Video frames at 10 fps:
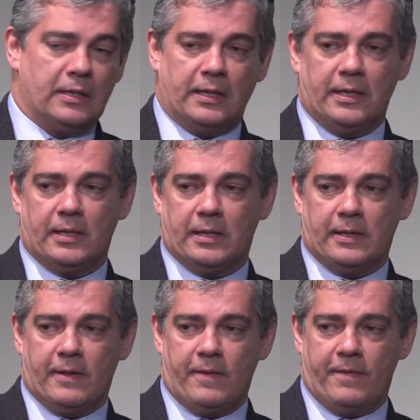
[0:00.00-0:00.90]
And
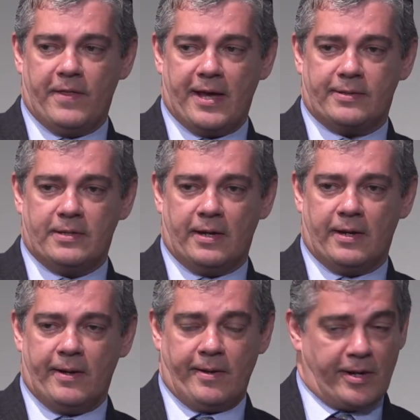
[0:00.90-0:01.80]

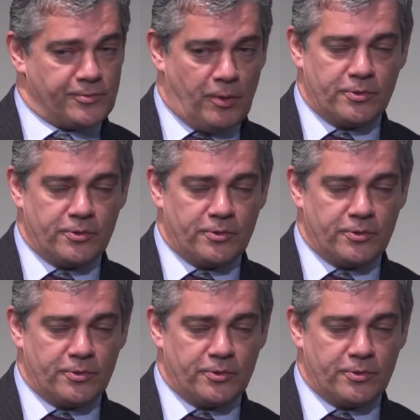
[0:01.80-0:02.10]
I spoke to